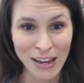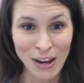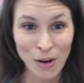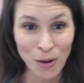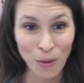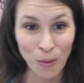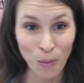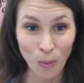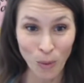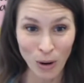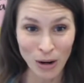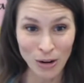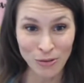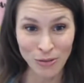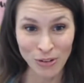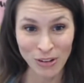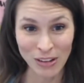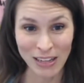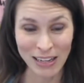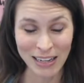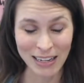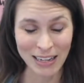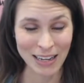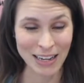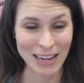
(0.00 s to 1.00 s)
One
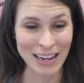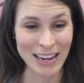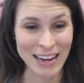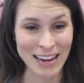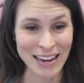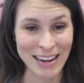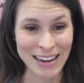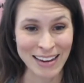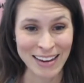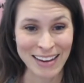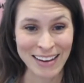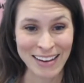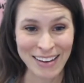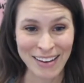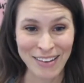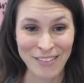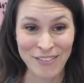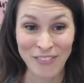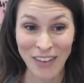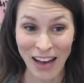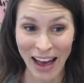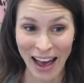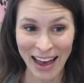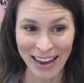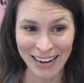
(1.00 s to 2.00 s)
really key
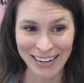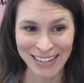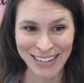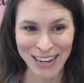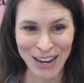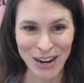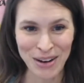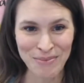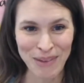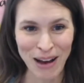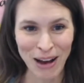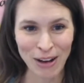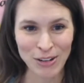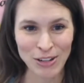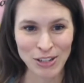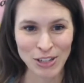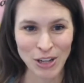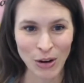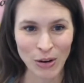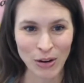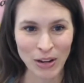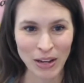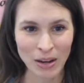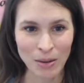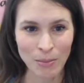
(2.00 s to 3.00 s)
fact about
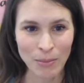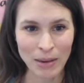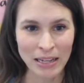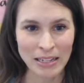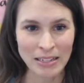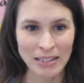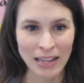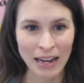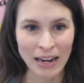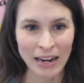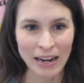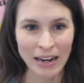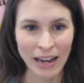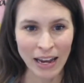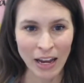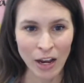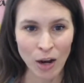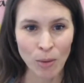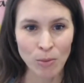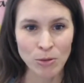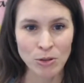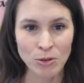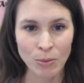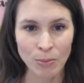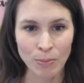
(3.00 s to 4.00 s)
sodium is that it
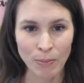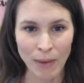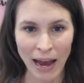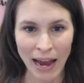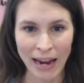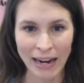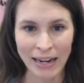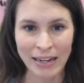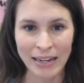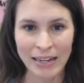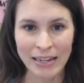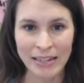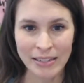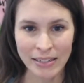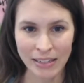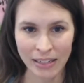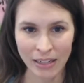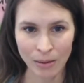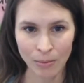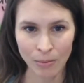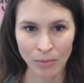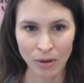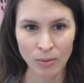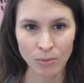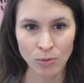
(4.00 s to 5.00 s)
helps with
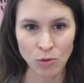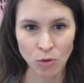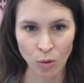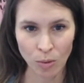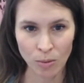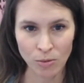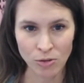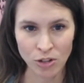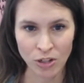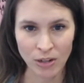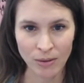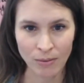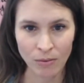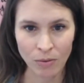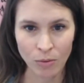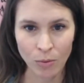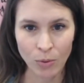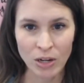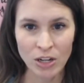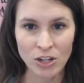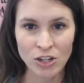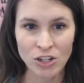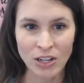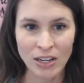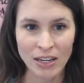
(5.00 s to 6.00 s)
magnesium absorption,
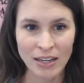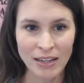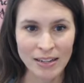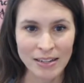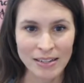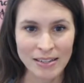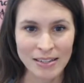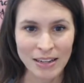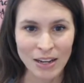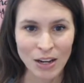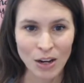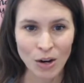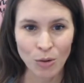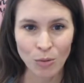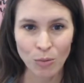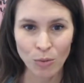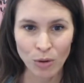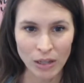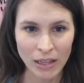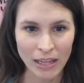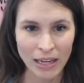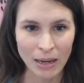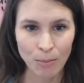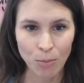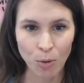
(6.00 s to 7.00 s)
which is
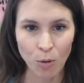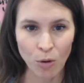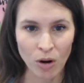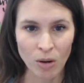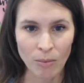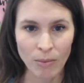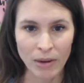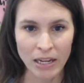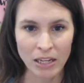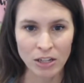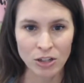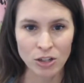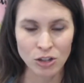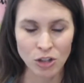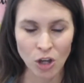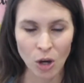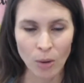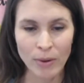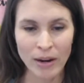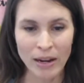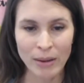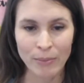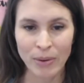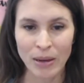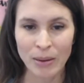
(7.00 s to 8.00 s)
really important because so
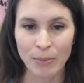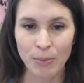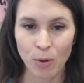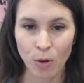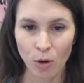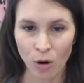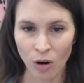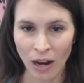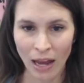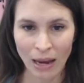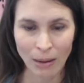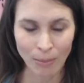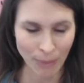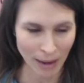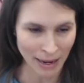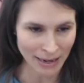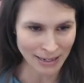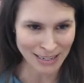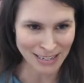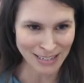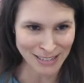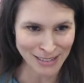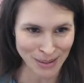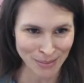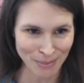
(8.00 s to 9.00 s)
many people are like
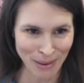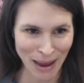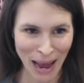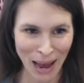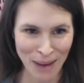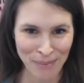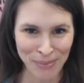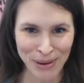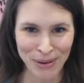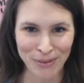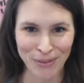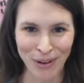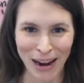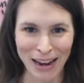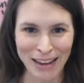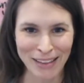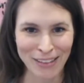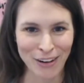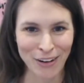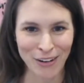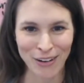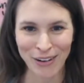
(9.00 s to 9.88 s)
magnesium happy, right?